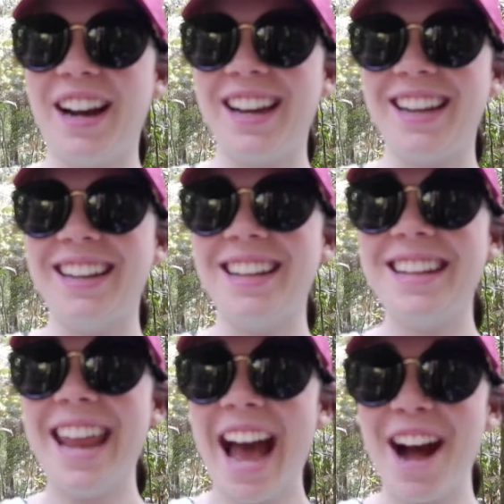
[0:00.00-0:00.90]

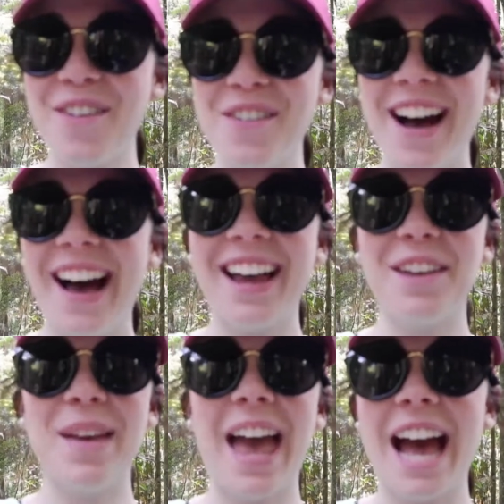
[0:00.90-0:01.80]
right, now
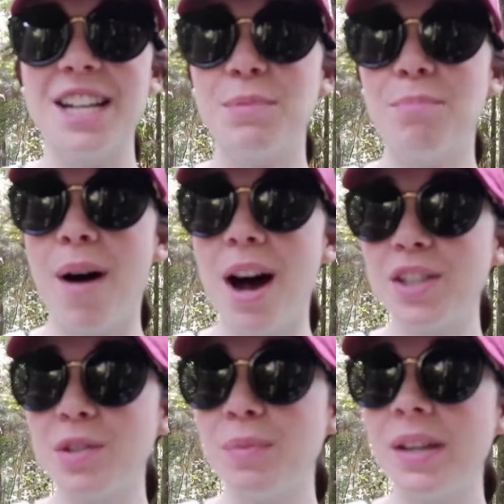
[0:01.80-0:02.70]
I'm at
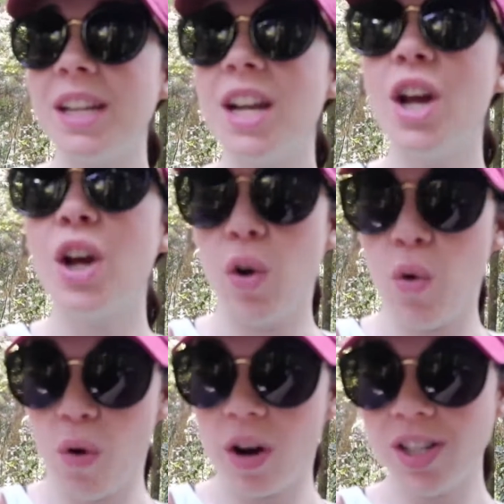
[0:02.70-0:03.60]
Mossman
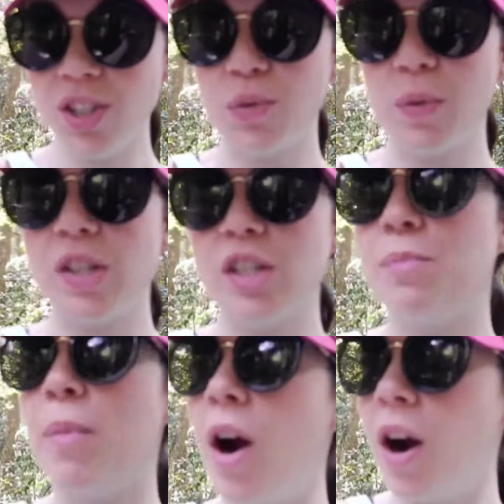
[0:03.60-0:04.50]
Gorge, which
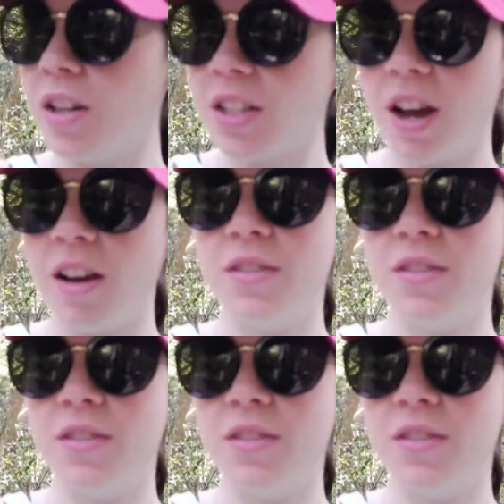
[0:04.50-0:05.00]
is part